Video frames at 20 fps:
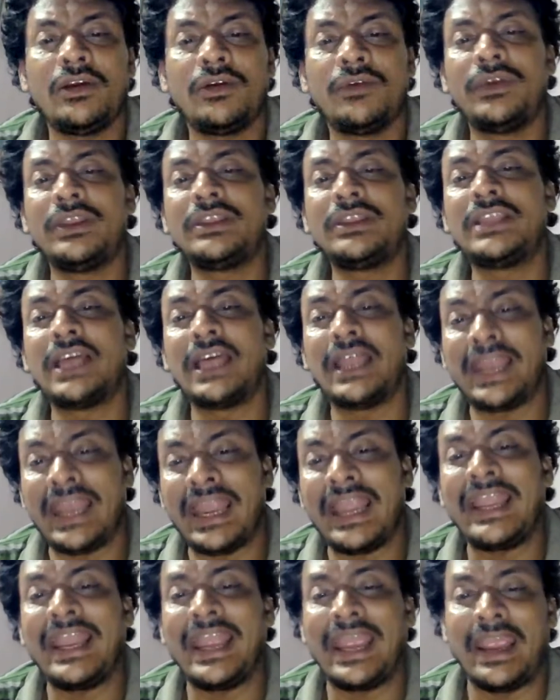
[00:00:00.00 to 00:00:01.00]
with the
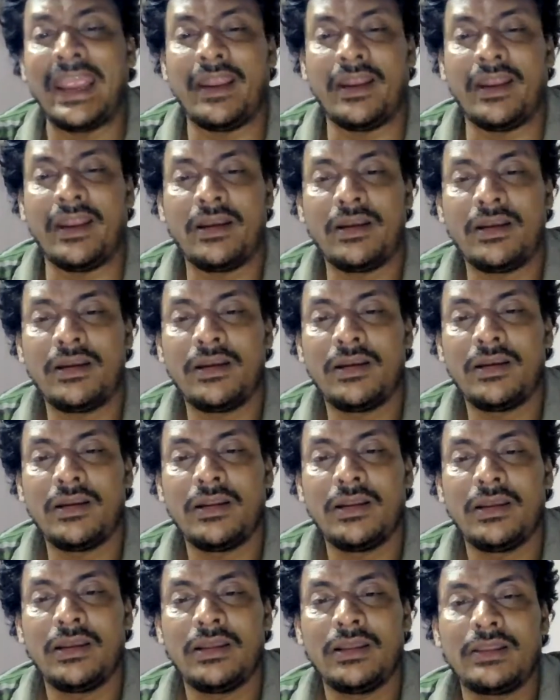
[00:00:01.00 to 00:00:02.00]
red hair
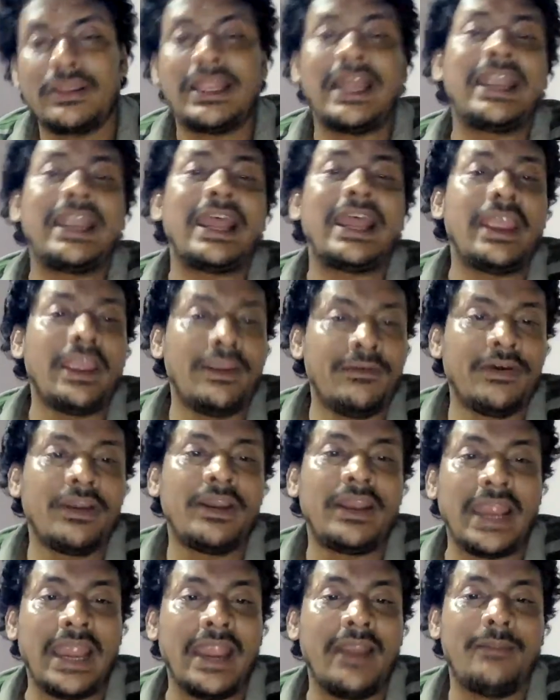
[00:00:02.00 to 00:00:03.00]
that I
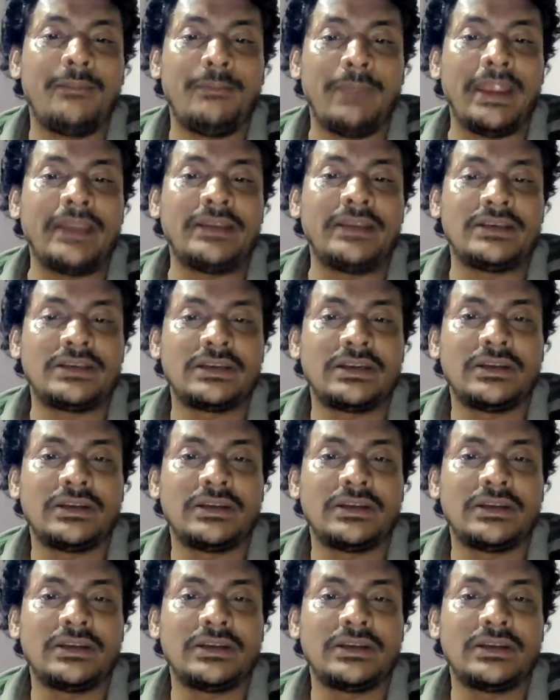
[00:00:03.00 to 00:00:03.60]
ever met.